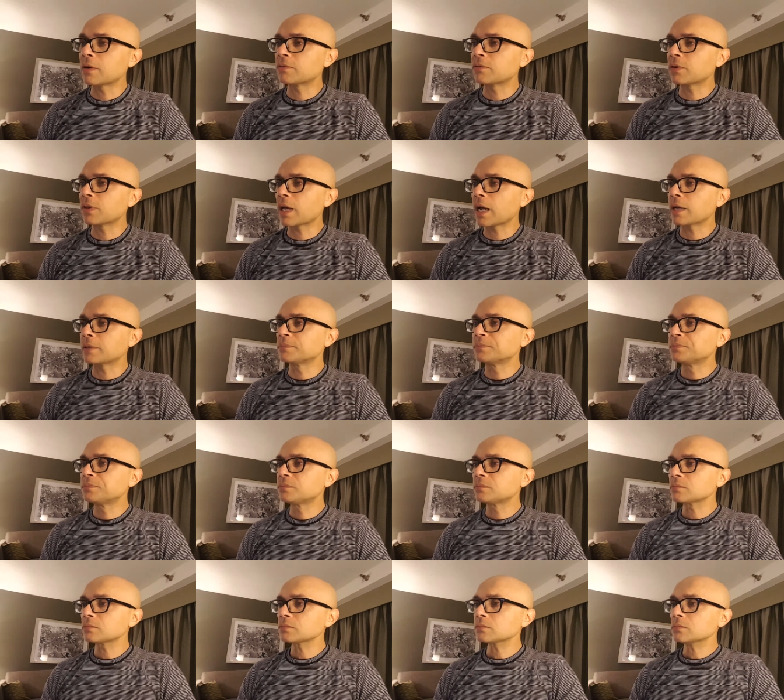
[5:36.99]
that.
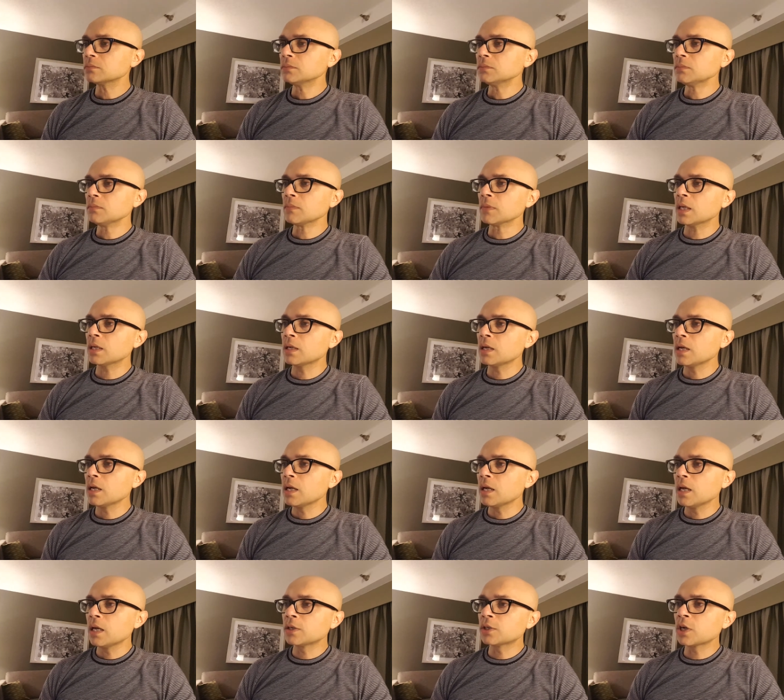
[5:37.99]

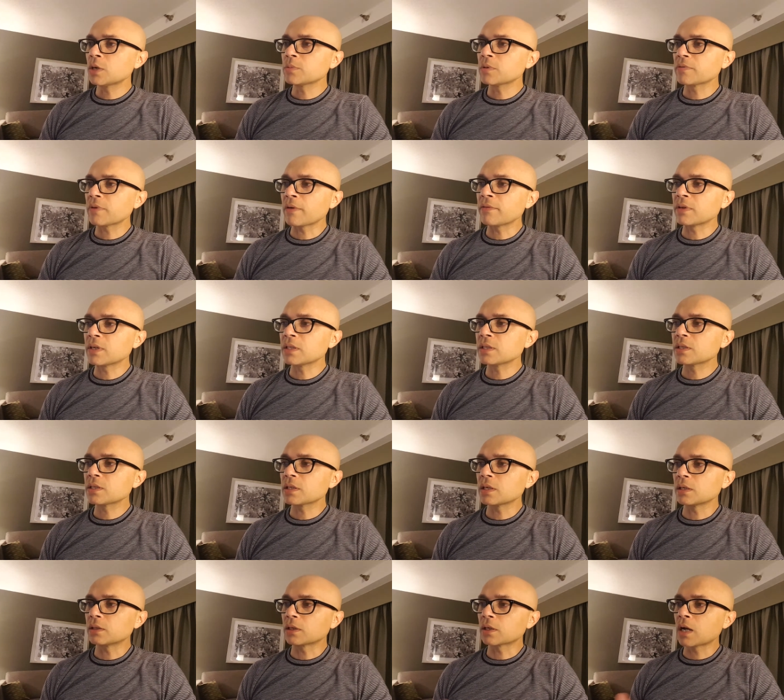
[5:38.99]
In terms of evidence,
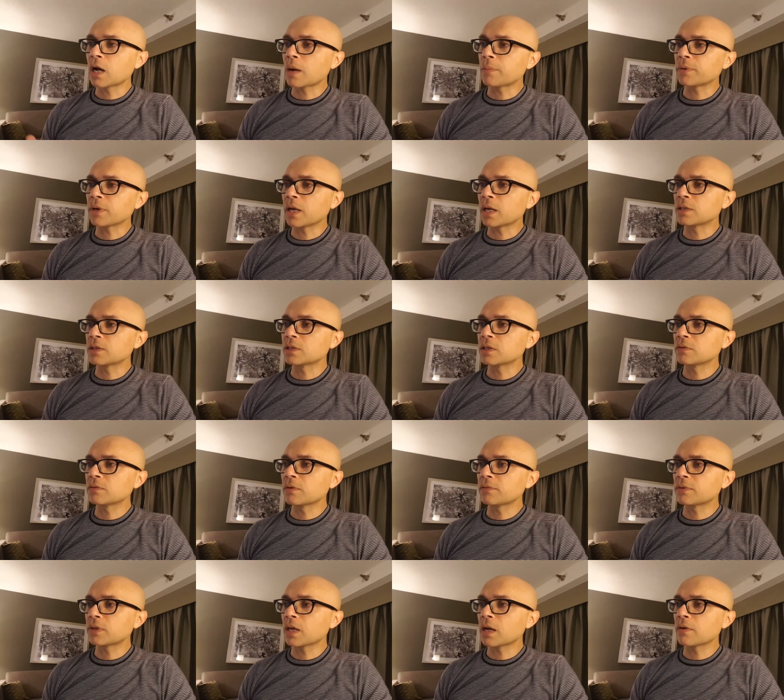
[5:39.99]
the
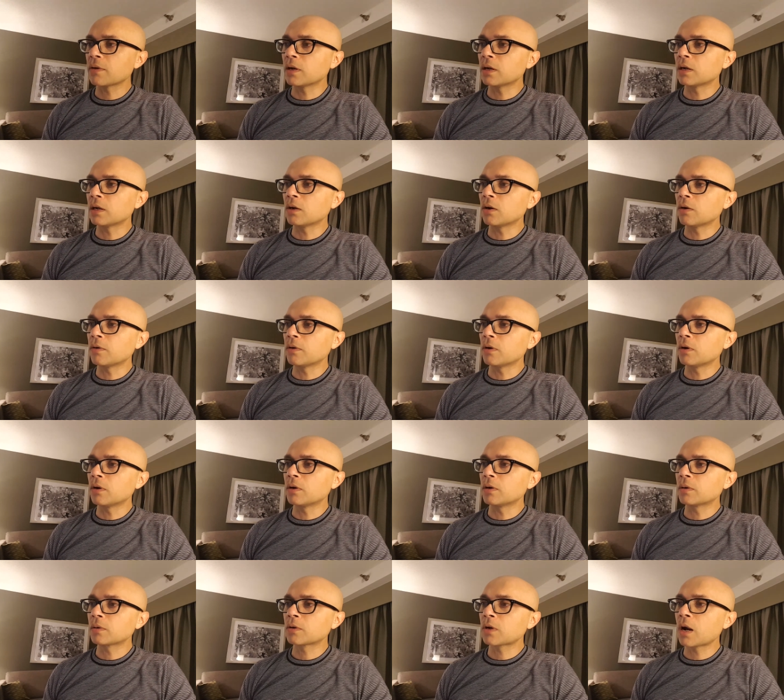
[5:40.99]

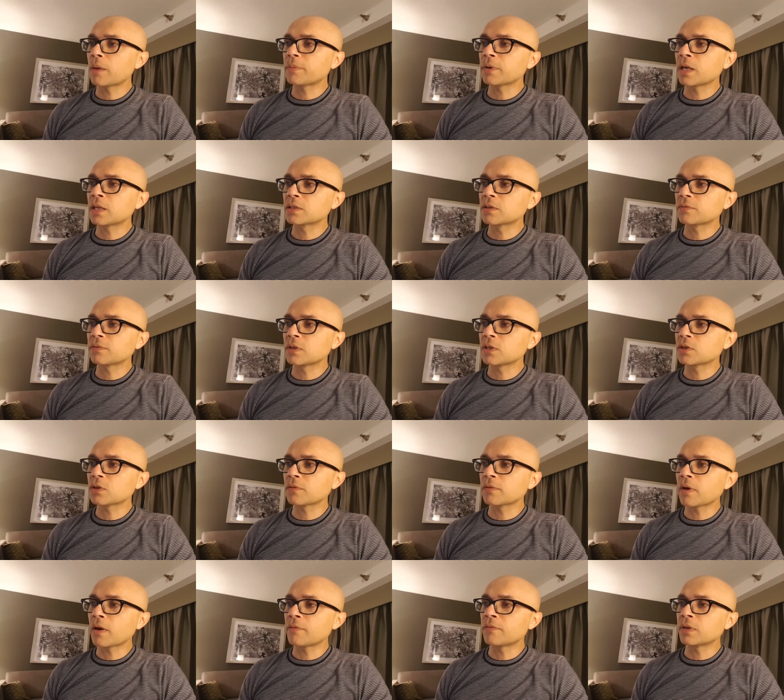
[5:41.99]
comprehensiveness
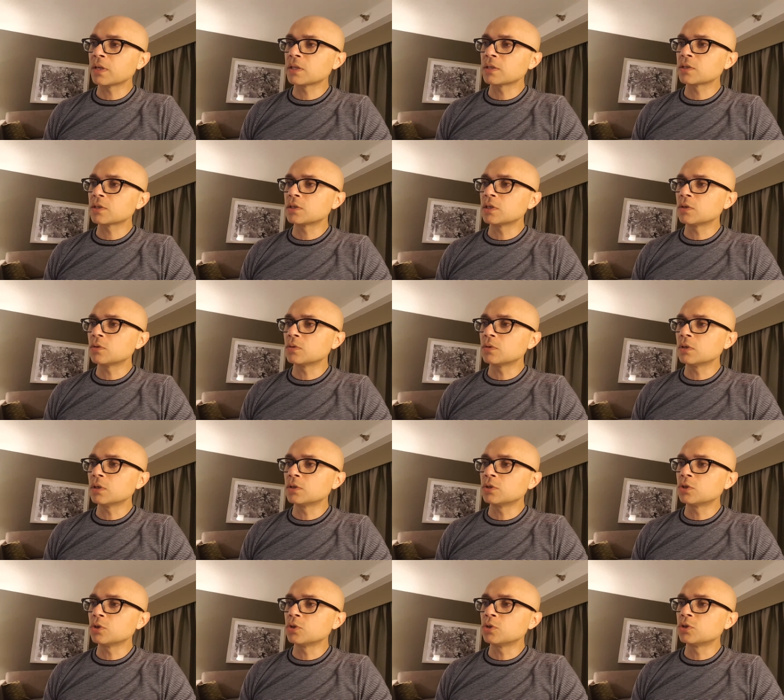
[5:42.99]
of evidence,
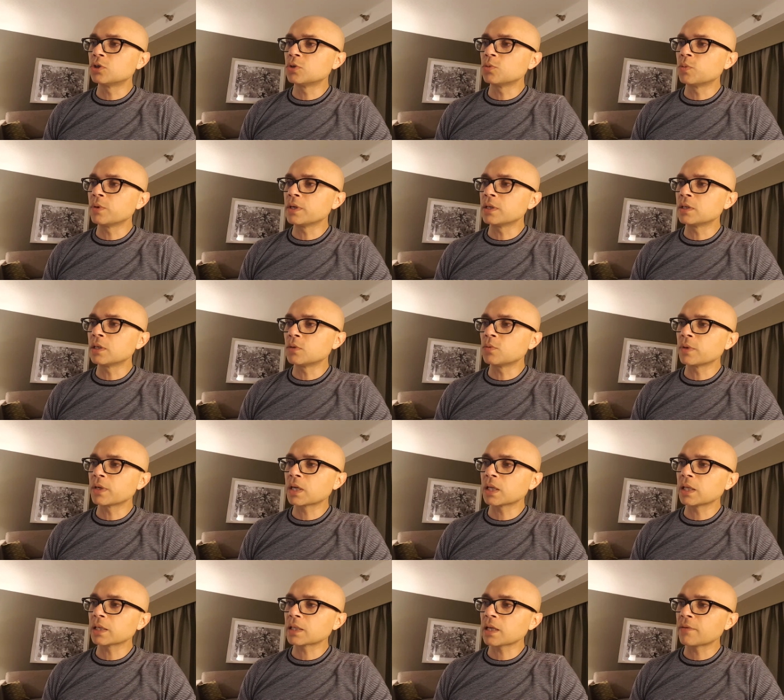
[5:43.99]
did we
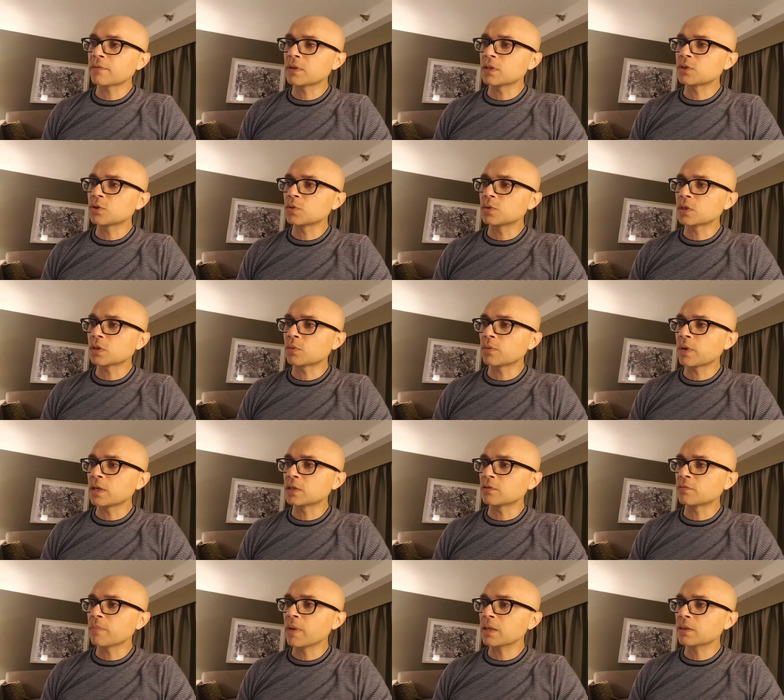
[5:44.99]
collect evidence using a
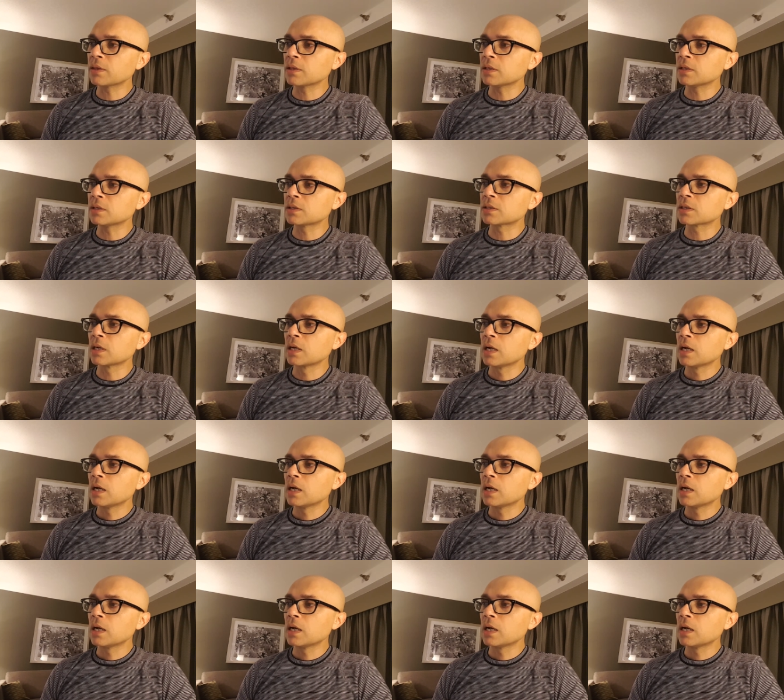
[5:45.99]
range of methods?